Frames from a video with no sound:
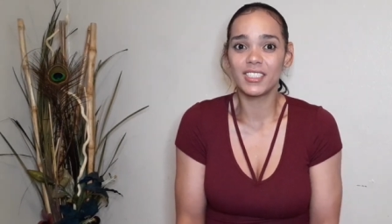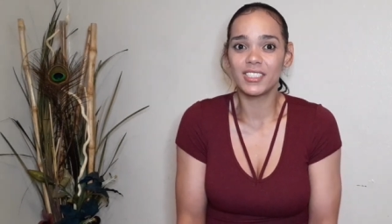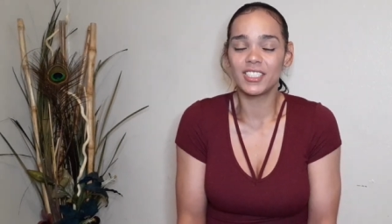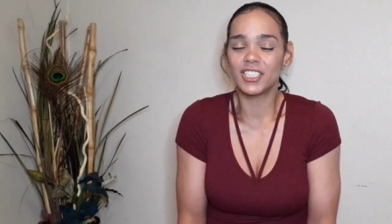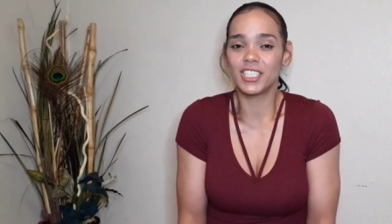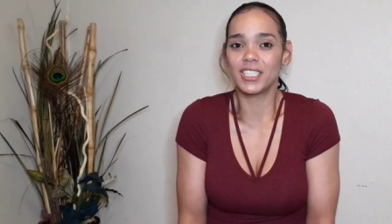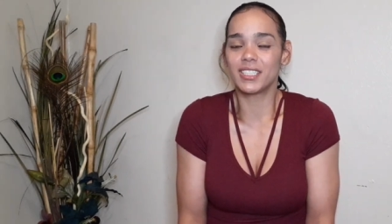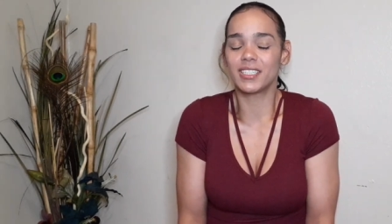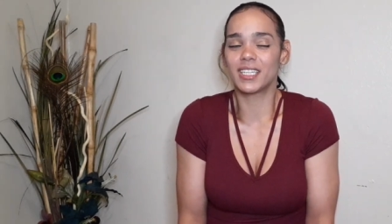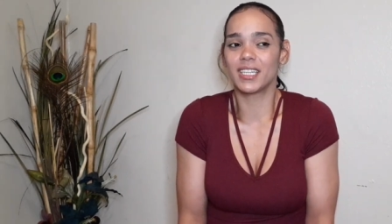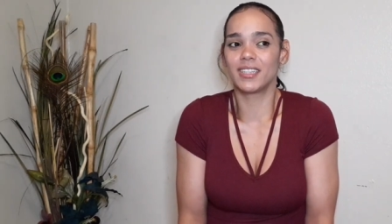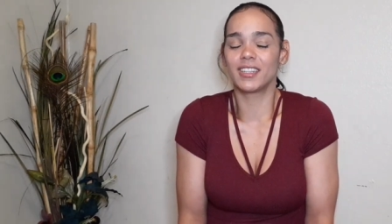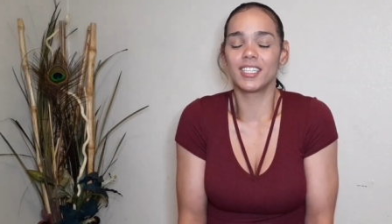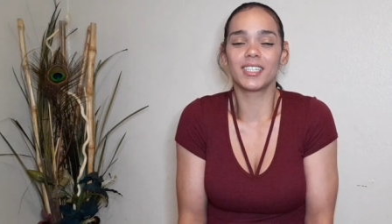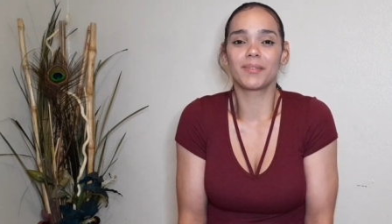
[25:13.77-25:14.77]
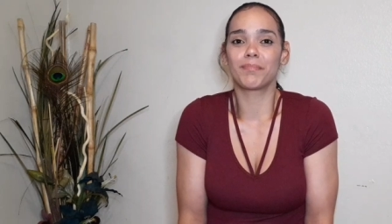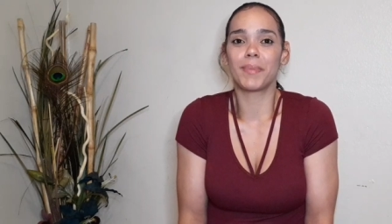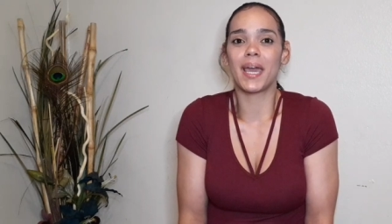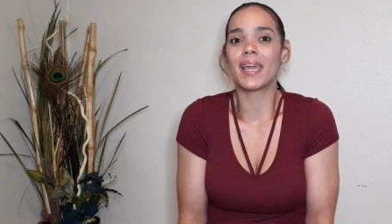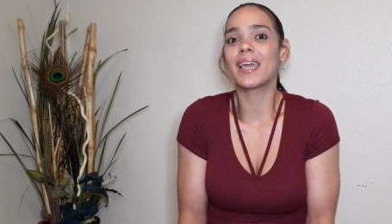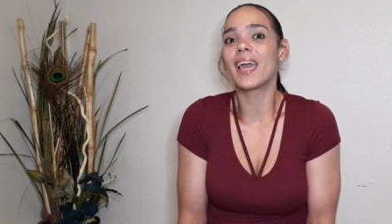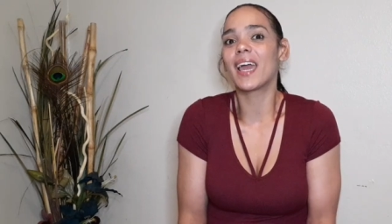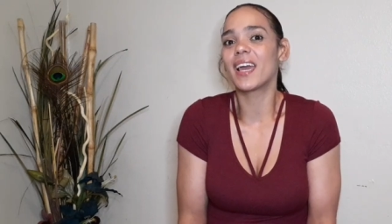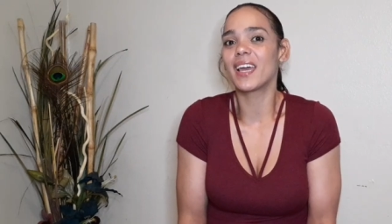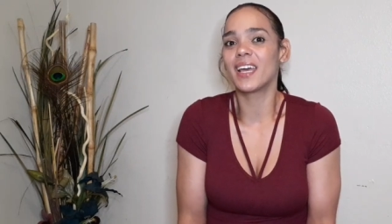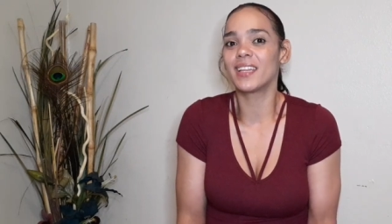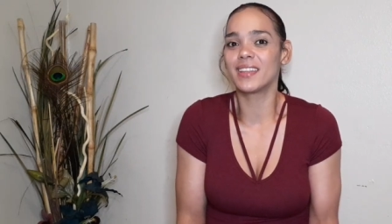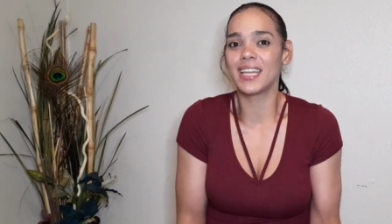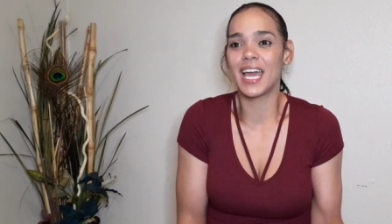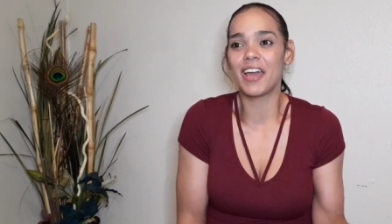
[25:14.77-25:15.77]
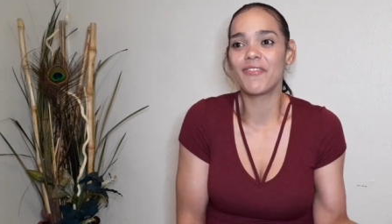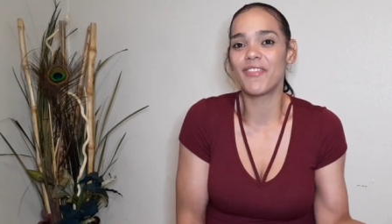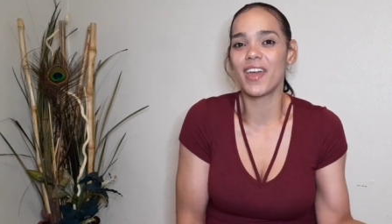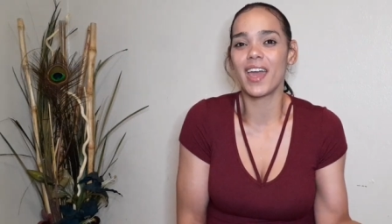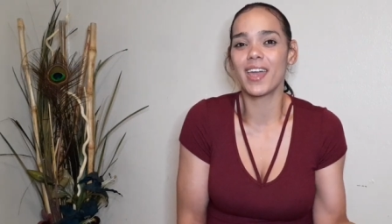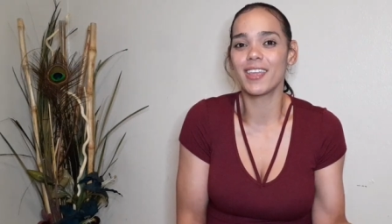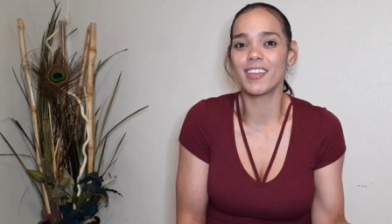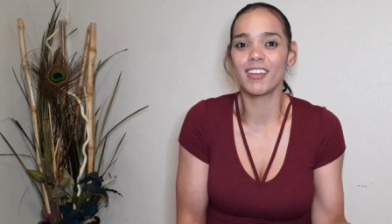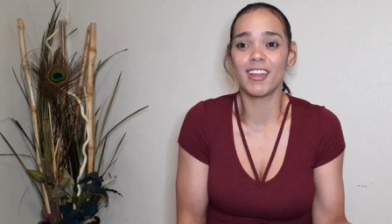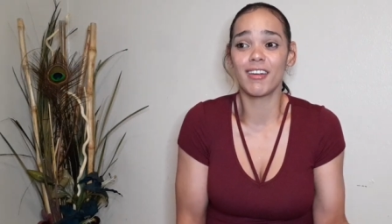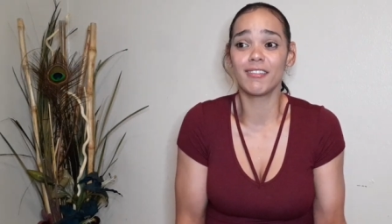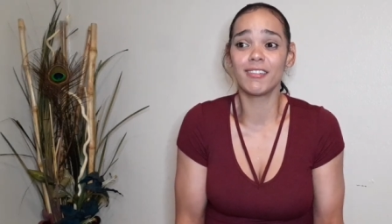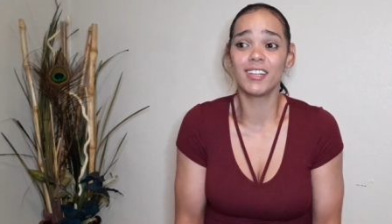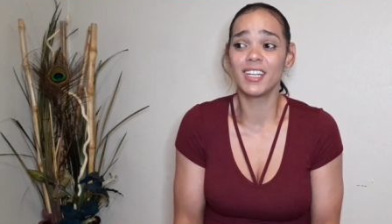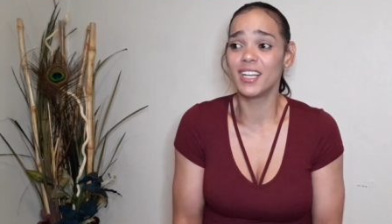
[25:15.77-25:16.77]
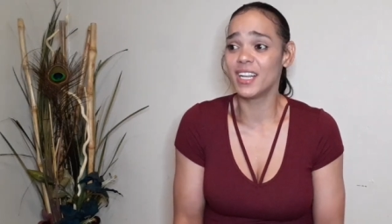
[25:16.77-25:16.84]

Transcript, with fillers: she can look back at and laugh at, you know?